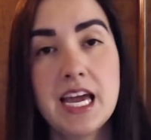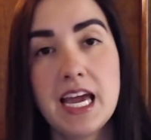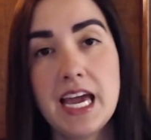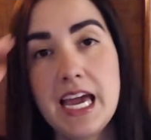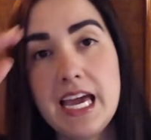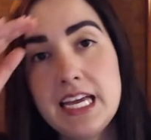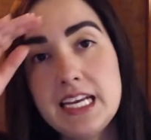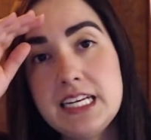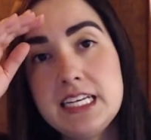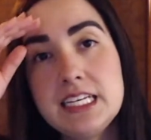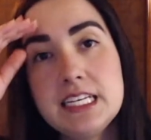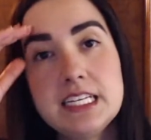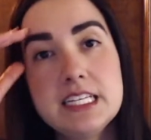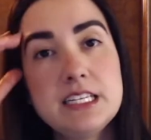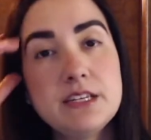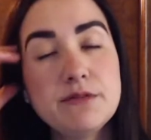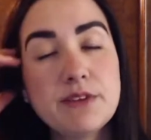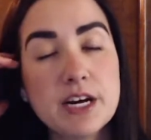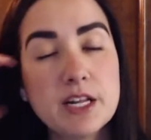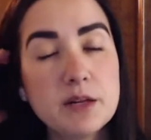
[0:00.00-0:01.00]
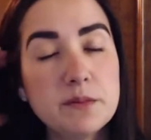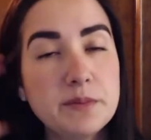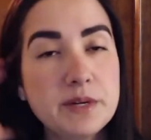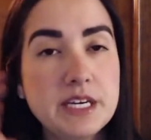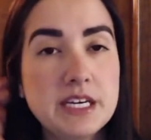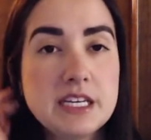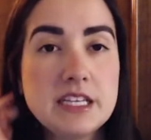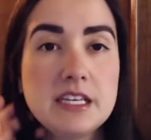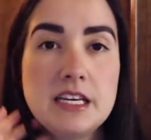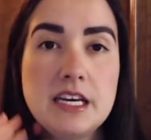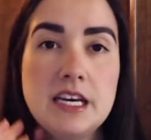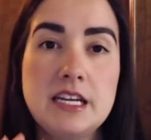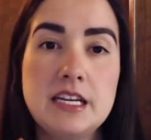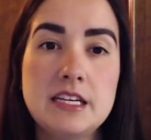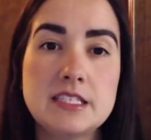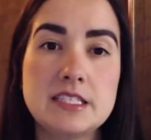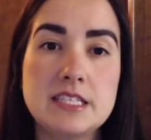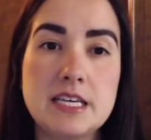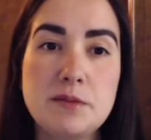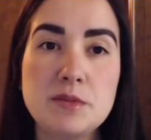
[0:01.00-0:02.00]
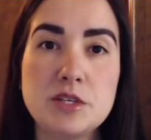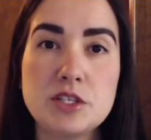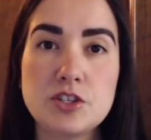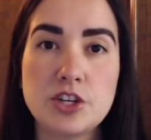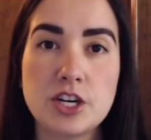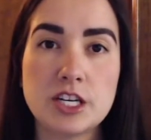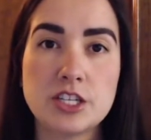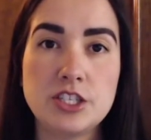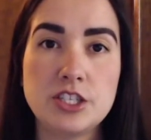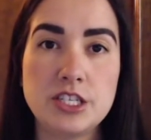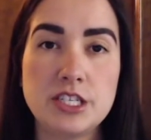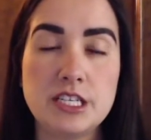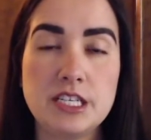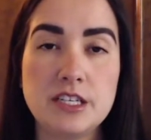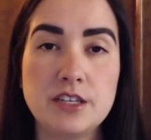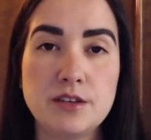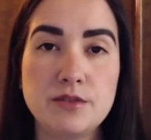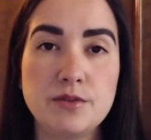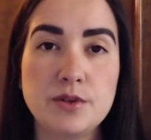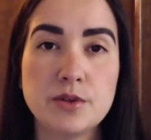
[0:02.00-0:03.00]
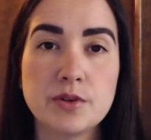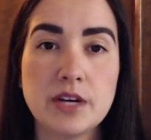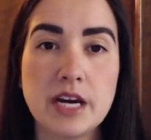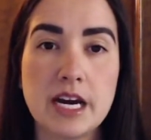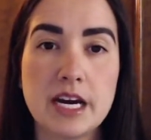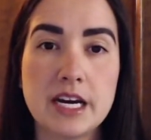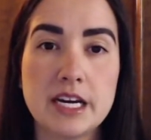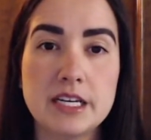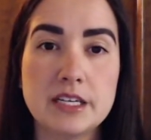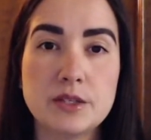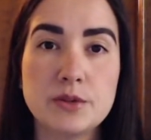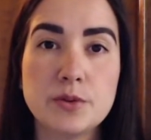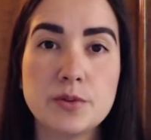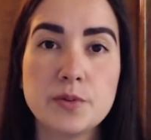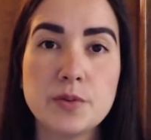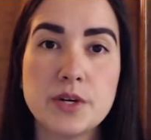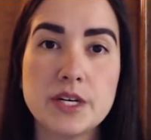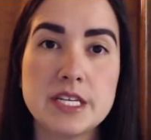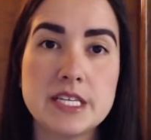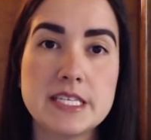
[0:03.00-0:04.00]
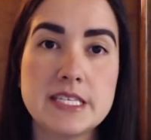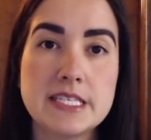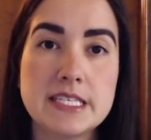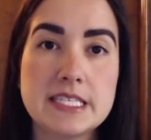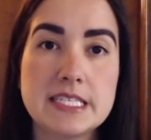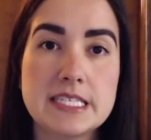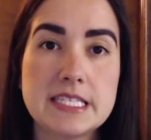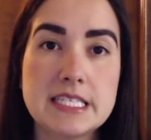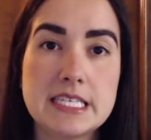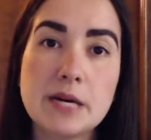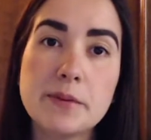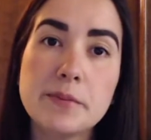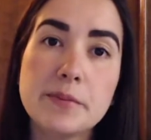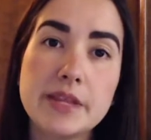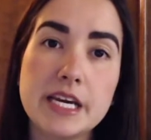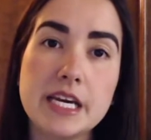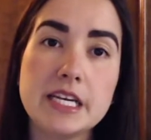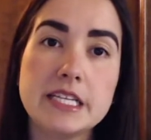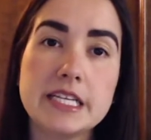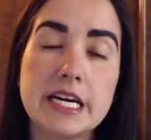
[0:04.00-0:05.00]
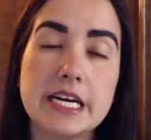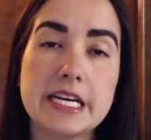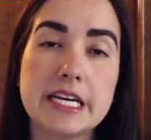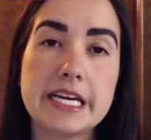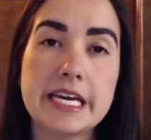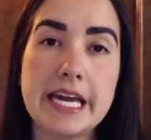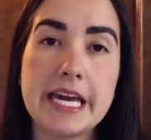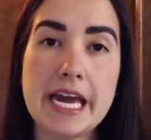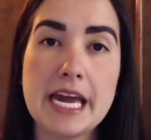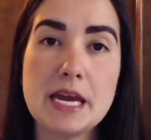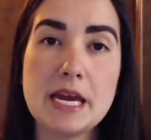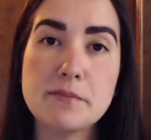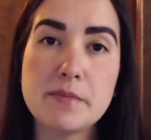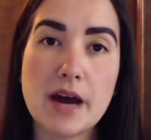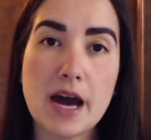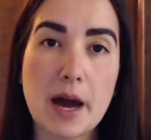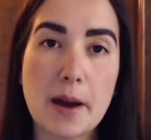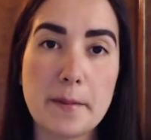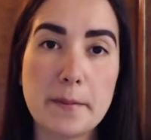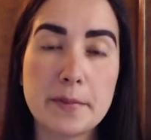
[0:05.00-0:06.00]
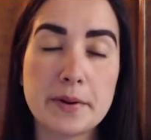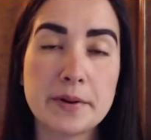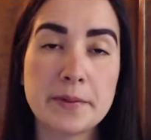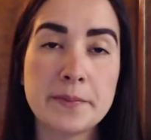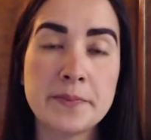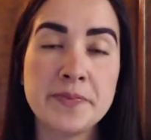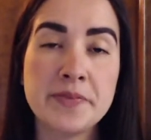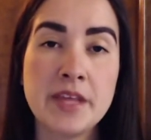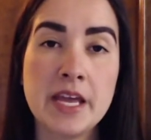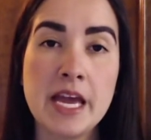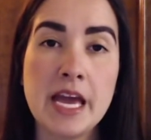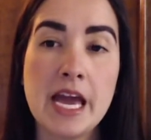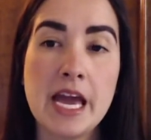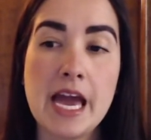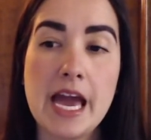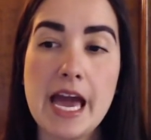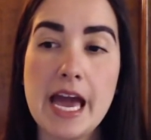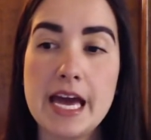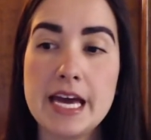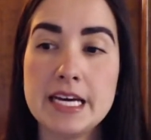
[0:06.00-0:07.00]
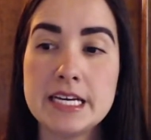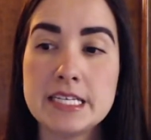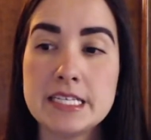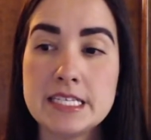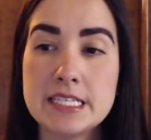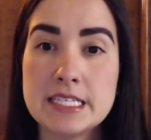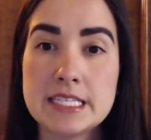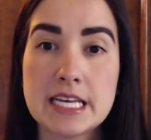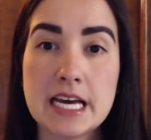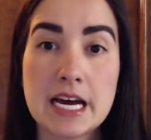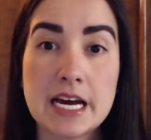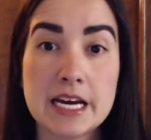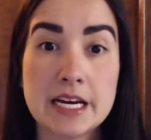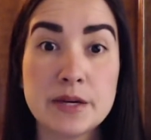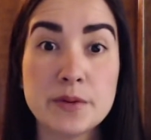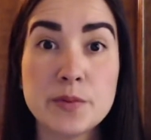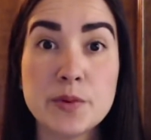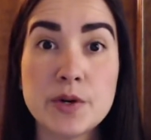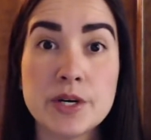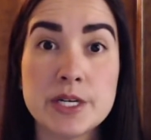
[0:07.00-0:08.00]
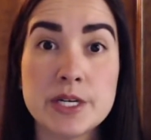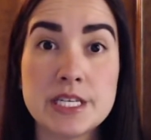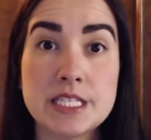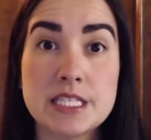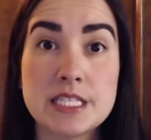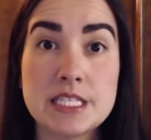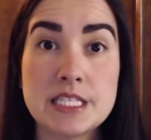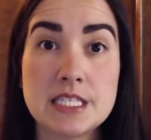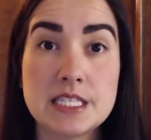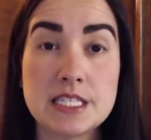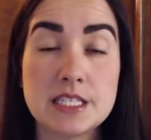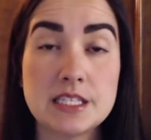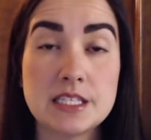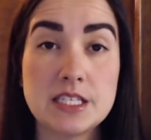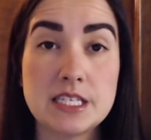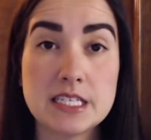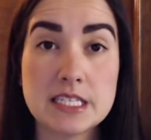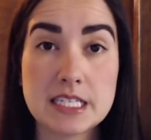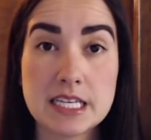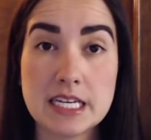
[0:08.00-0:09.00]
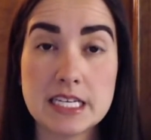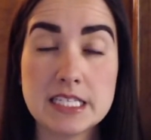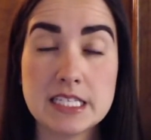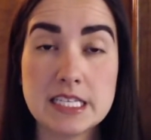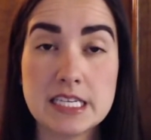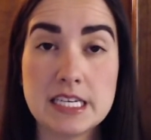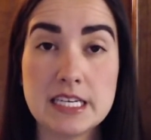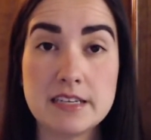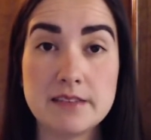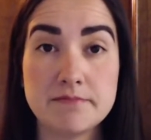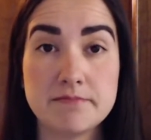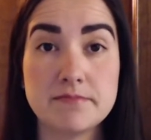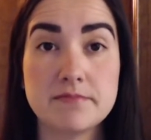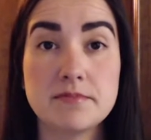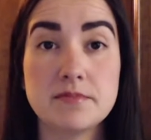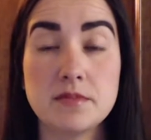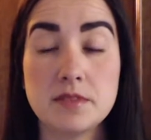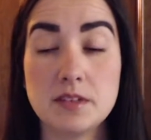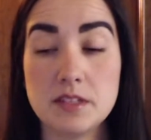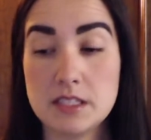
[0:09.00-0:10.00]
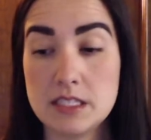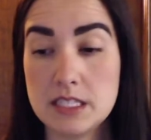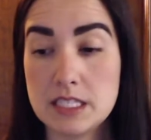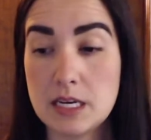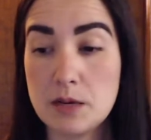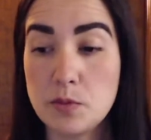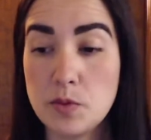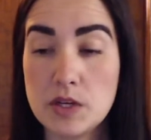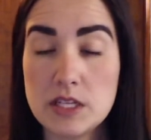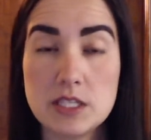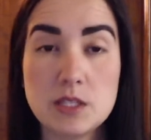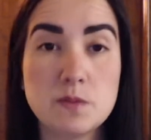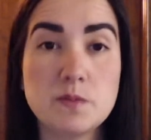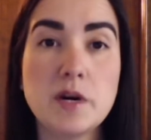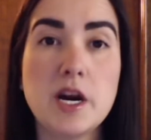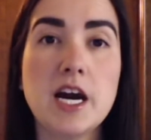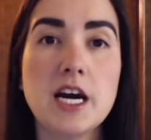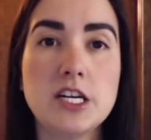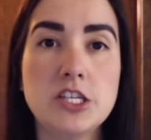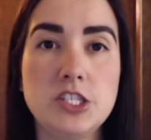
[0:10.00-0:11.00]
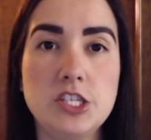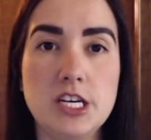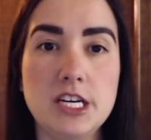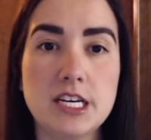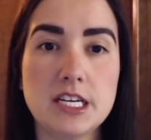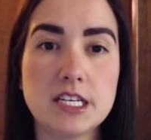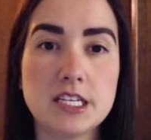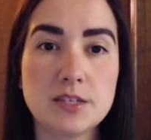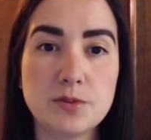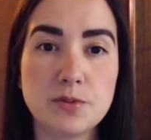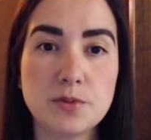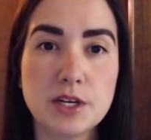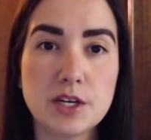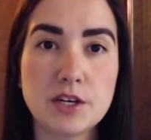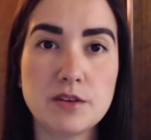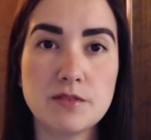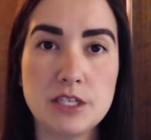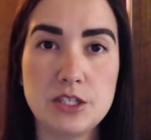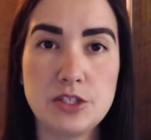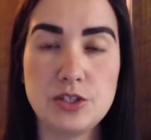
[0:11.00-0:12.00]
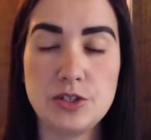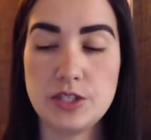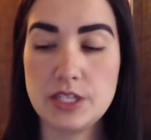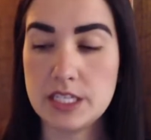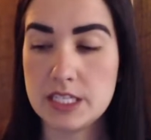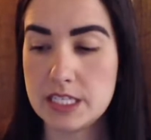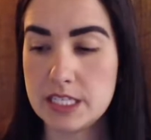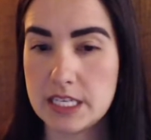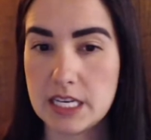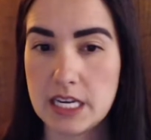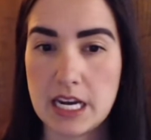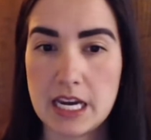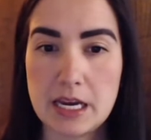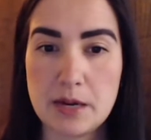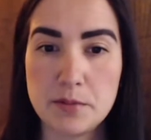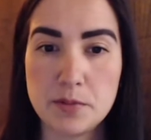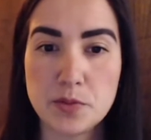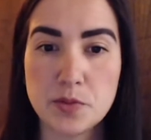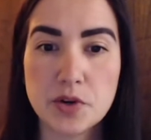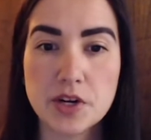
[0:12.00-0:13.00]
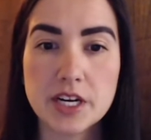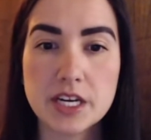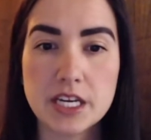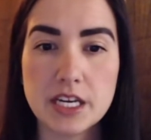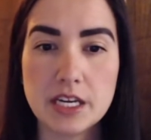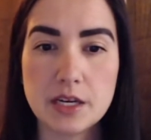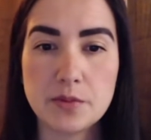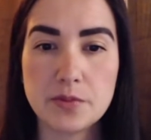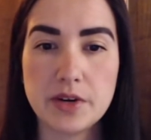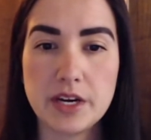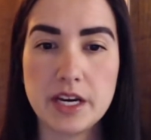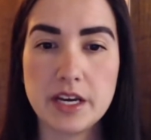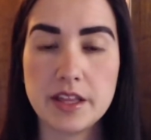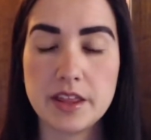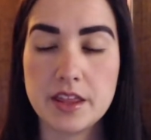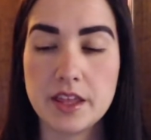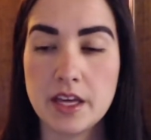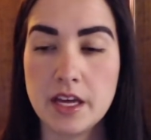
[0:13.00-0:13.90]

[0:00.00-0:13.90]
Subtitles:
And developing a semi structured interview guide was something that came up as I was discussing someone's project, one of the students that I am working with.